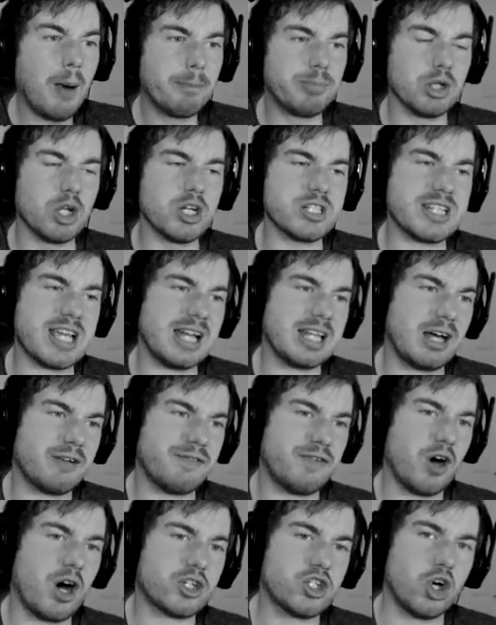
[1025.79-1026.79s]
Bloody hell, I
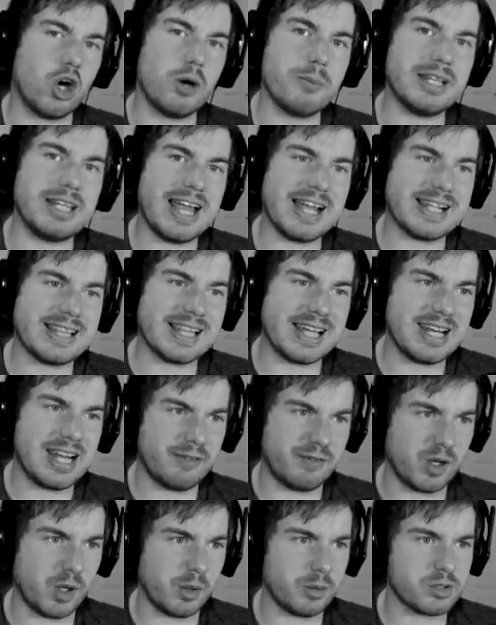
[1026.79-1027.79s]
thought I caught my leg then. I
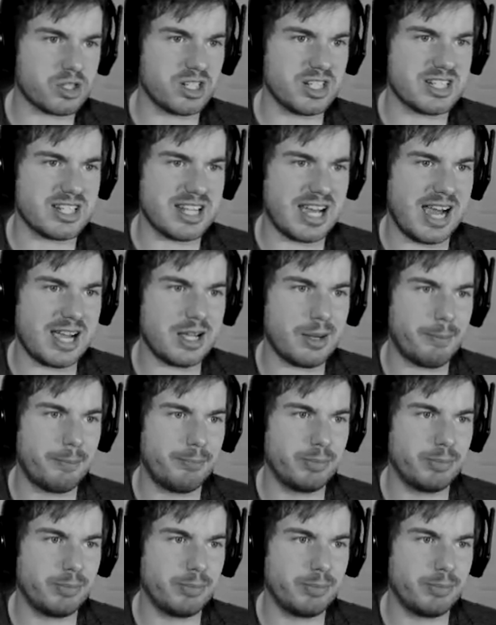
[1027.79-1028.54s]
thought I was going to die.